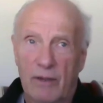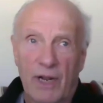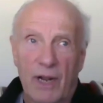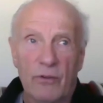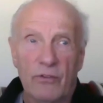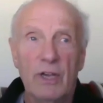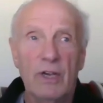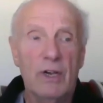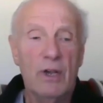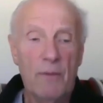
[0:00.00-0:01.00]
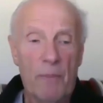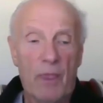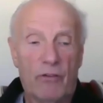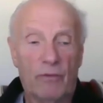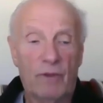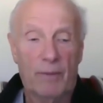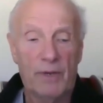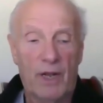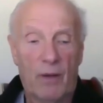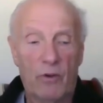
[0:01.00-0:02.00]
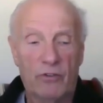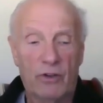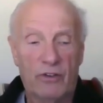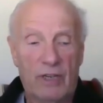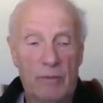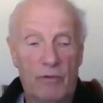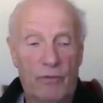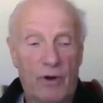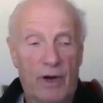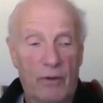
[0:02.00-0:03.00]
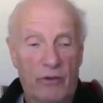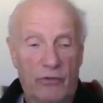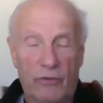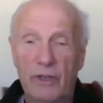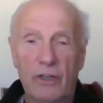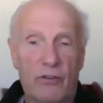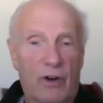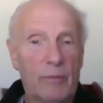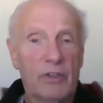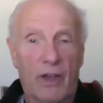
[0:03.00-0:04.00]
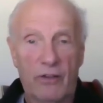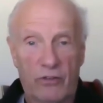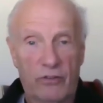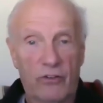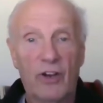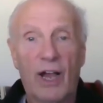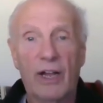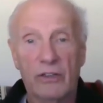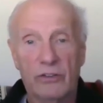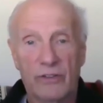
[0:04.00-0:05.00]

I was going to say before, I was severely traumatized as a child,